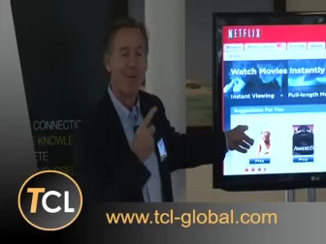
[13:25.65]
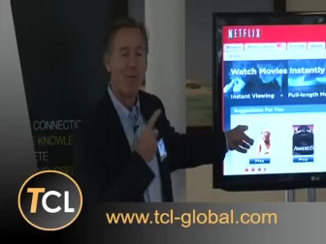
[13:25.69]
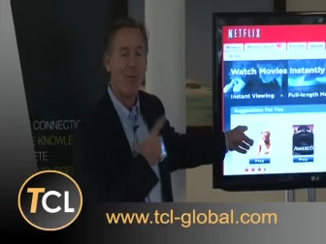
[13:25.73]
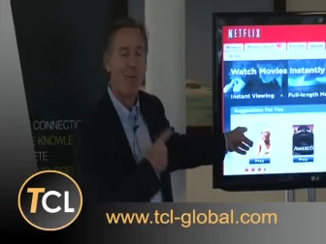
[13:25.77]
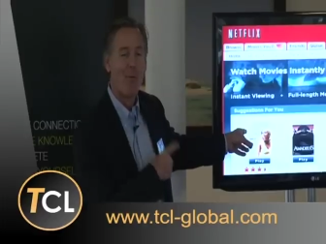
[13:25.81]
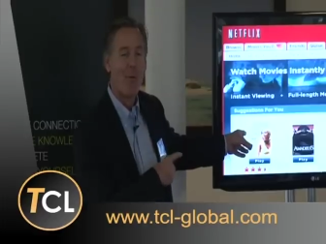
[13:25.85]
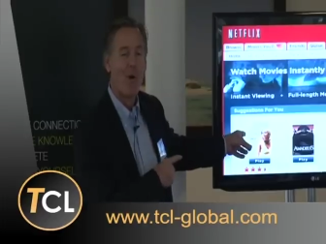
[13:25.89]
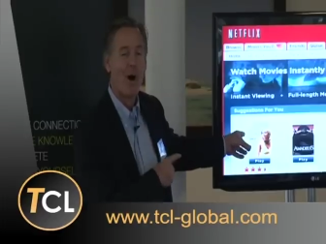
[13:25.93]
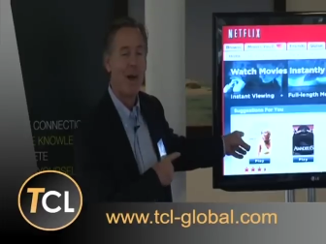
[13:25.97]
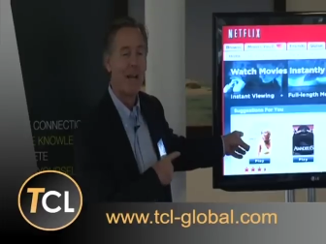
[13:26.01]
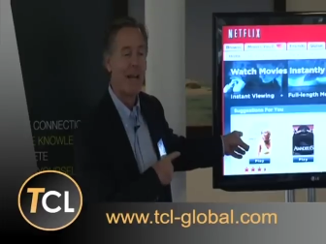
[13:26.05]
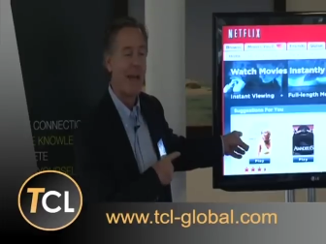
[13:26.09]

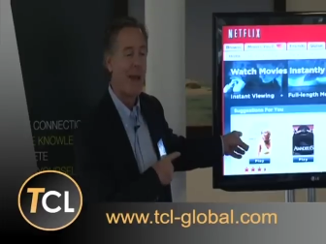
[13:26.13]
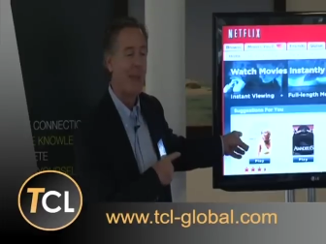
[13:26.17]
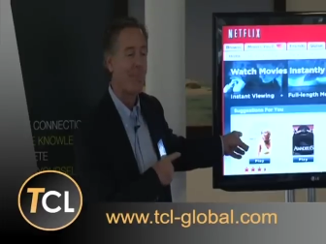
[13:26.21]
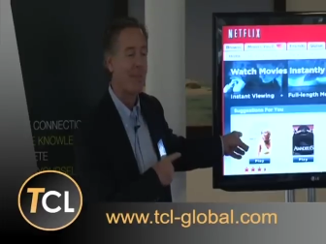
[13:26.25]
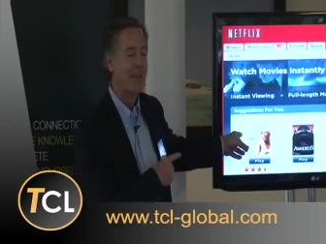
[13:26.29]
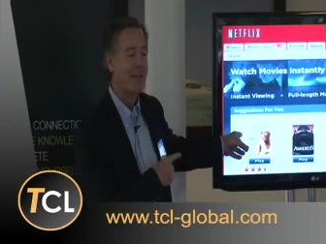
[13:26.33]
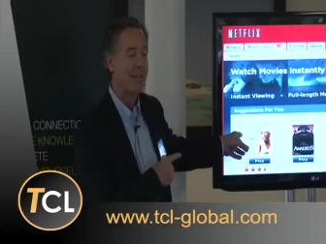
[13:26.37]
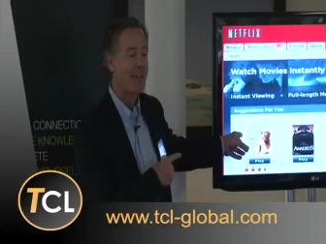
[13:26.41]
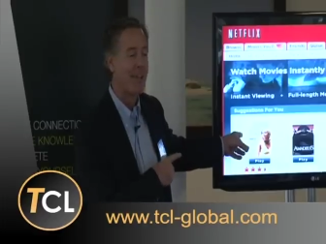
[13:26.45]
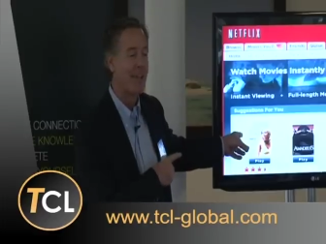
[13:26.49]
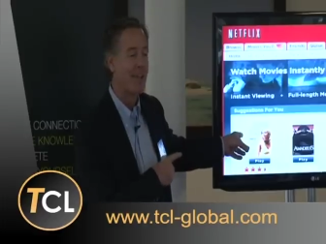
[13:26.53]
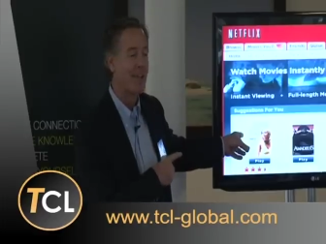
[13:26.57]
one
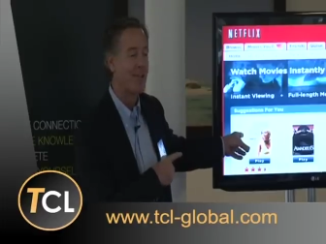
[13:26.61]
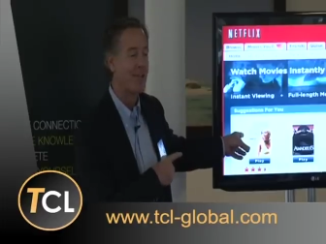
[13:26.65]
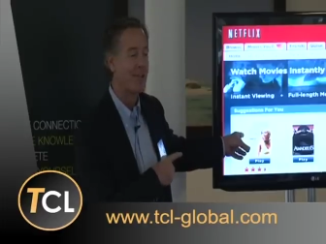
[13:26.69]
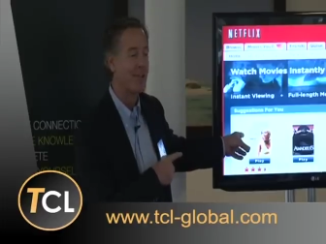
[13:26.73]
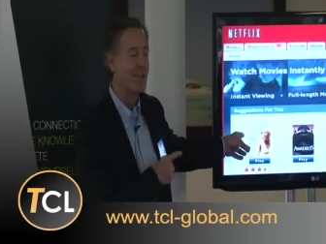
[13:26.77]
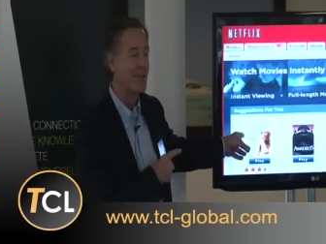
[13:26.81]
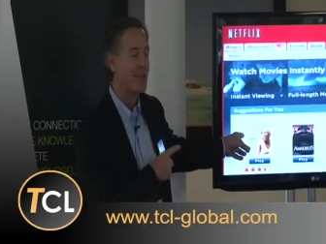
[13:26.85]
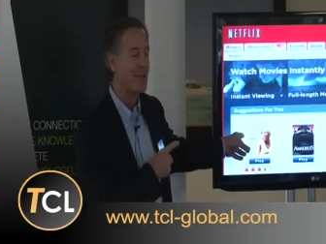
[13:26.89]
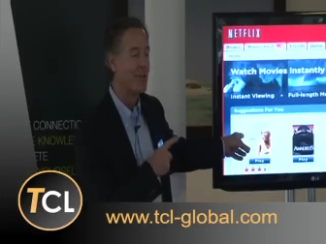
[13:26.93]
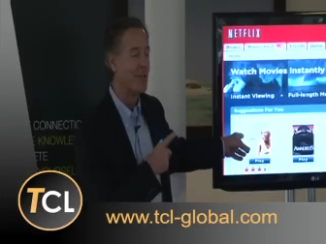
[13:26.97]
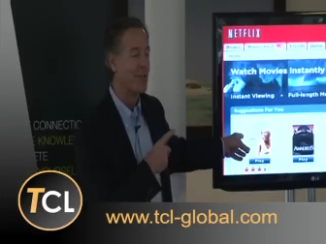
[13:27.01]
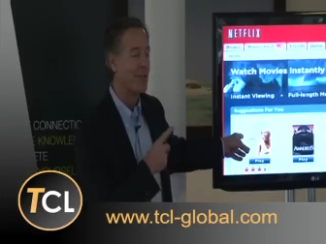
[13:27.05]

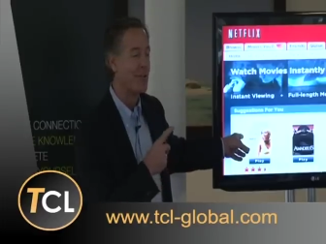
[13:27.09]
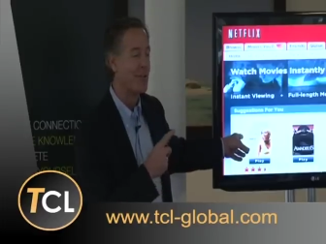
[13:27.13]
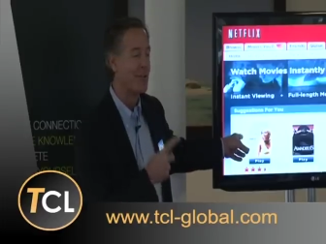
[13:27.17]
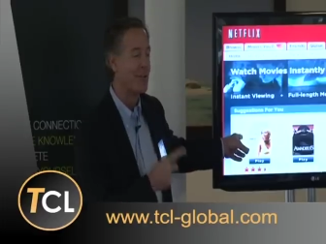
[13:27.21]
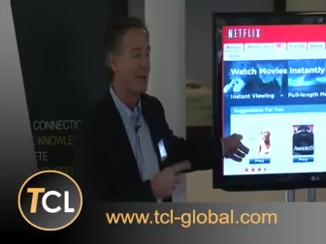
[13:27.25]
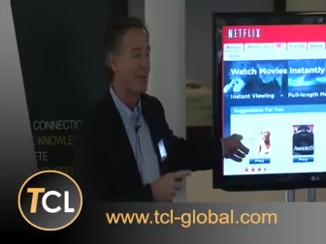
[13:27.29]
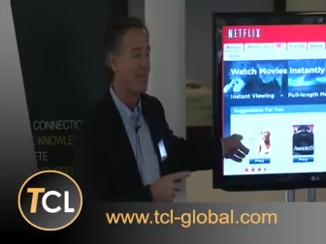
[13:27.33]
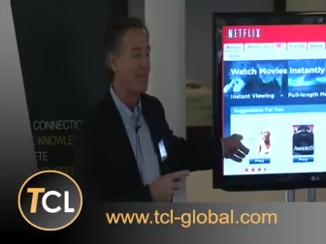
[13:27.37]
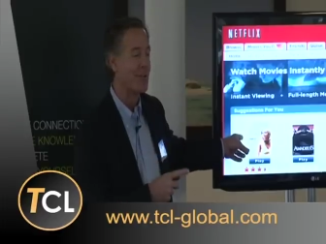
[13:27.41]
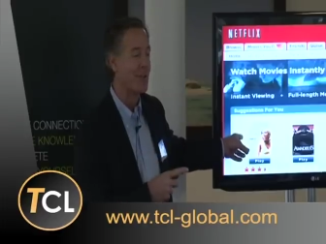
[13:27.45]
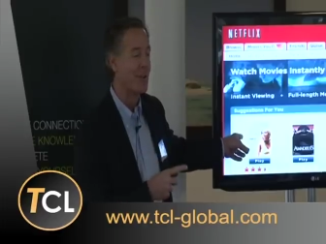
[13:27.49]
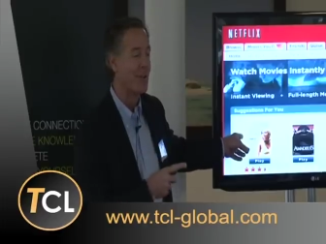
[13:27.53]
application
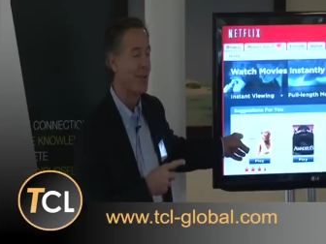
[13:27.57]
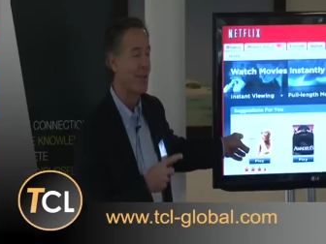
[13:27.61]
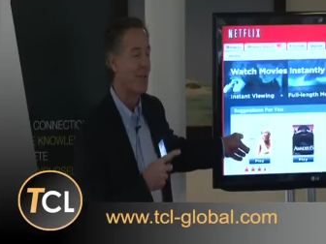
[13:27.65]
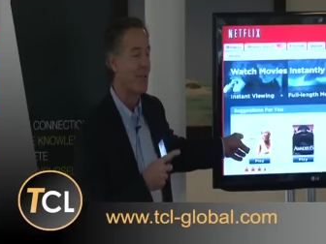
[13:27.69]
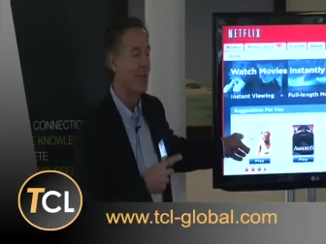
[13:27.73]
uses up to